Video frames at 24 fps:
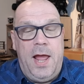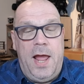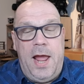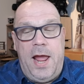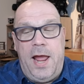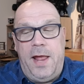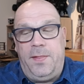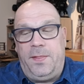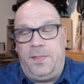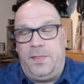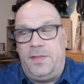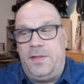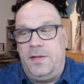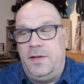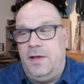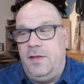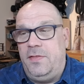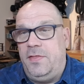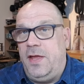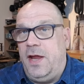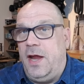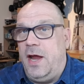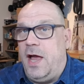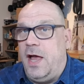and uh,
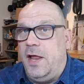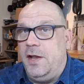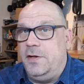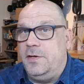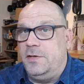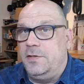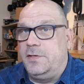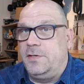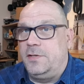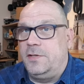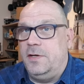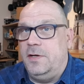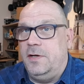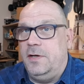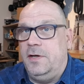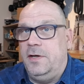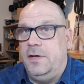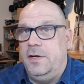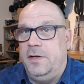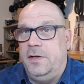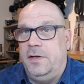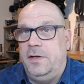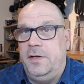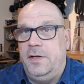they aren't
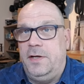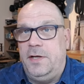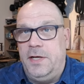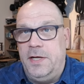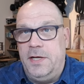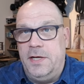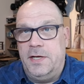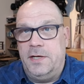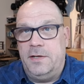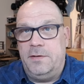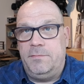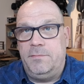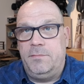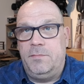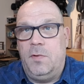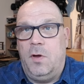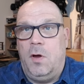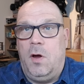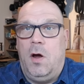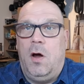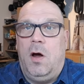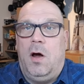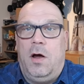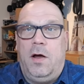uh, here
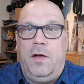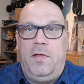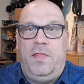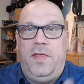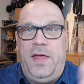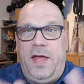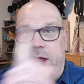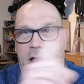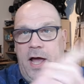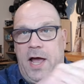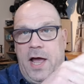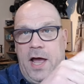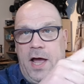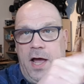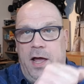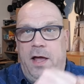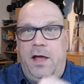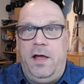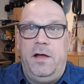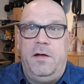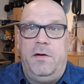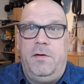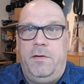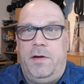or they are
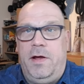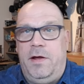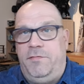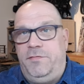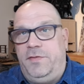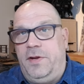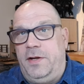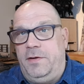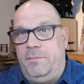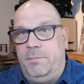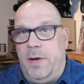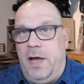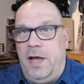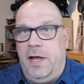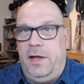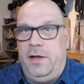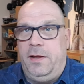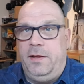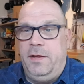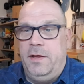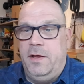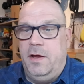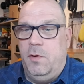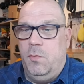arrived at my
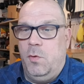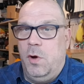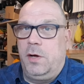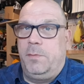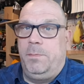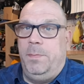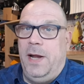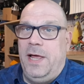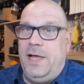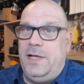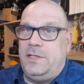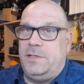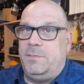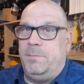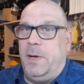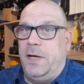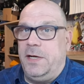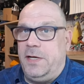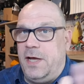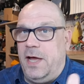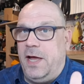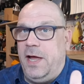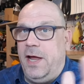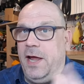workplace,
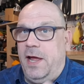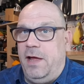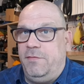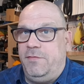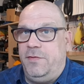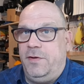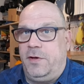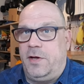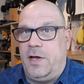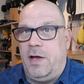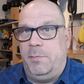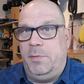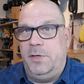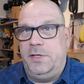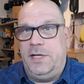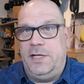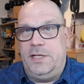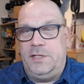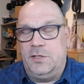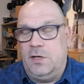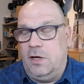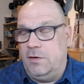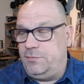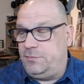but I have a couple
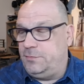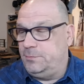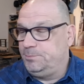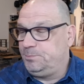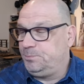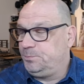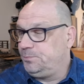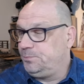days off.